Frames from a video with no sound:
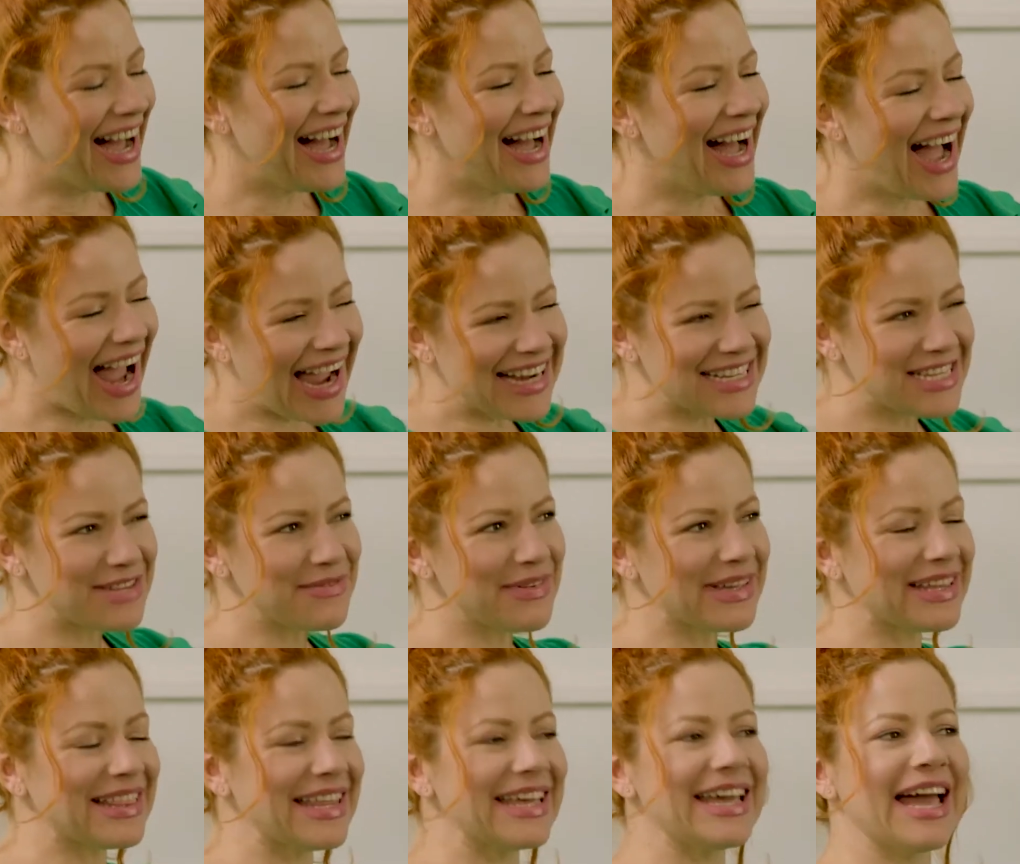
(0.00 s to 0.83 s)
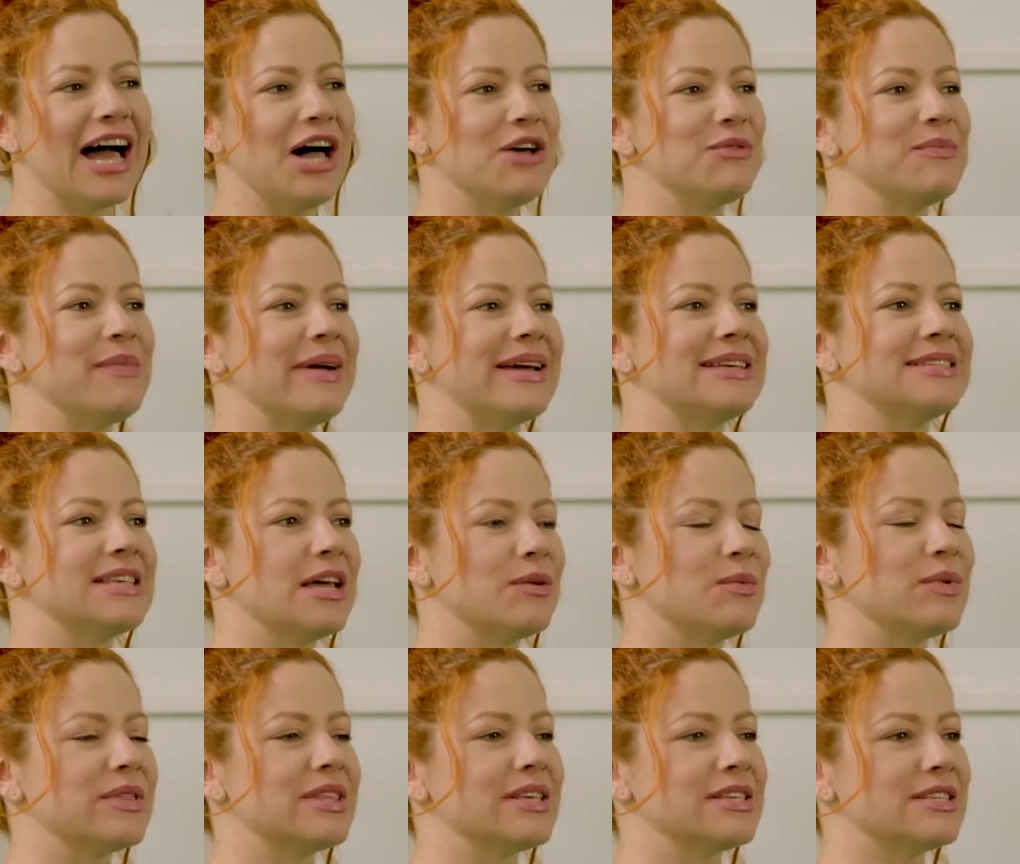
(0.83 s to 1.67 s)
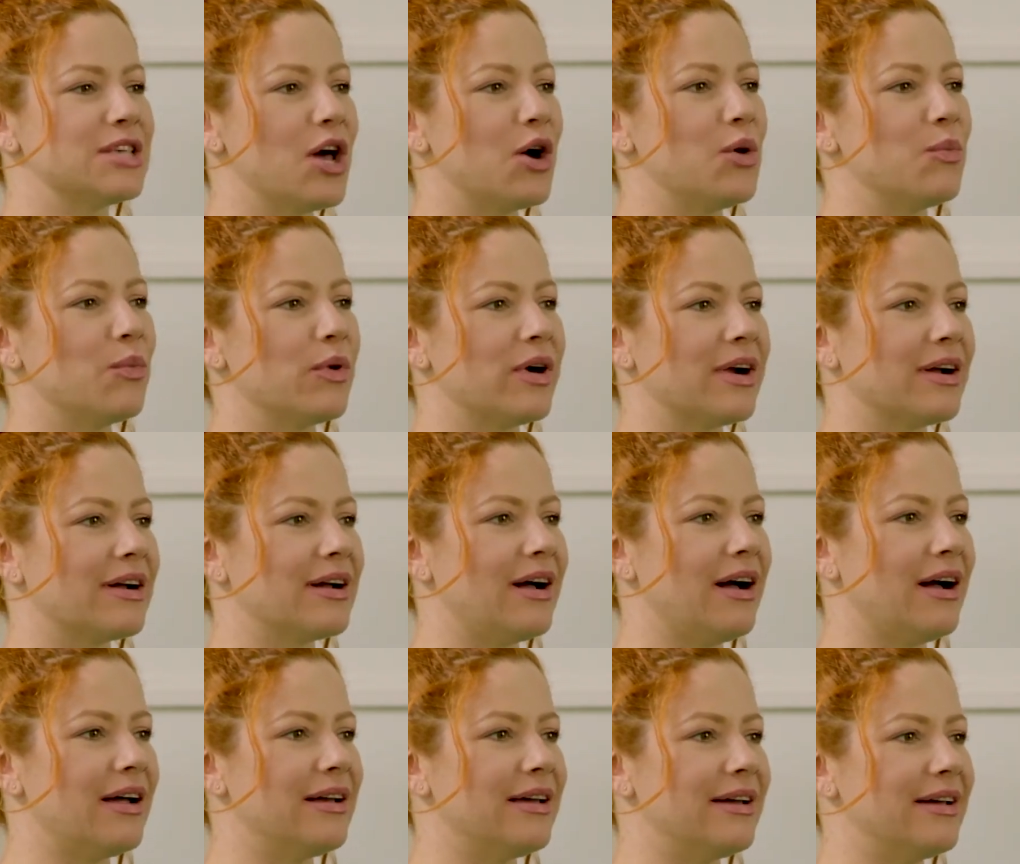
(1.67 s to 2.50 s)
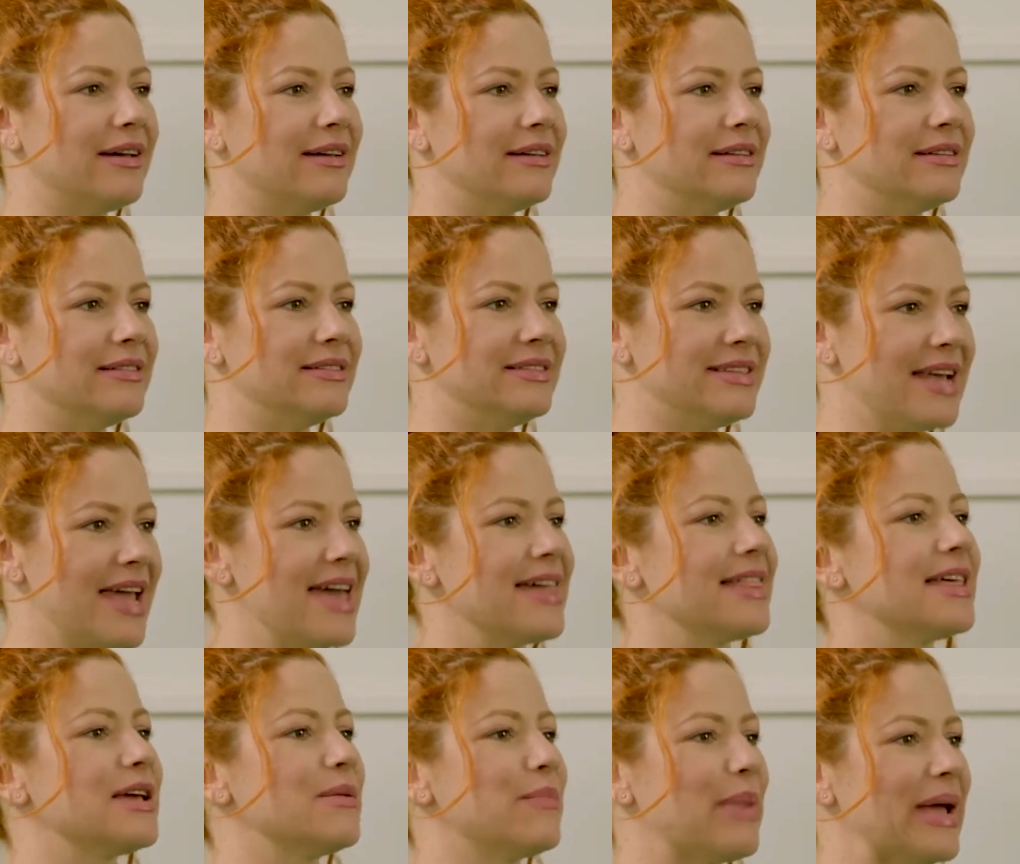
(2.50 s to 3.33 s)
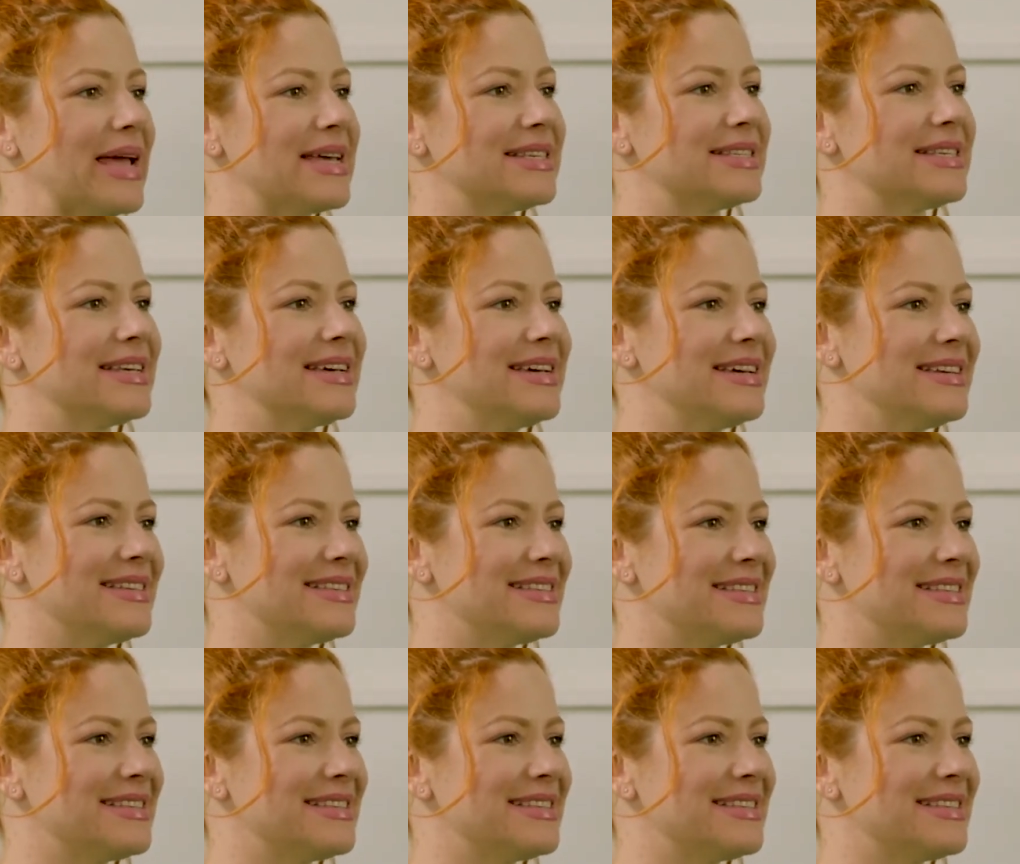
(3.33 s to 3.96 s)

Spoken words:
I typically help my son with his homework on a daily basis.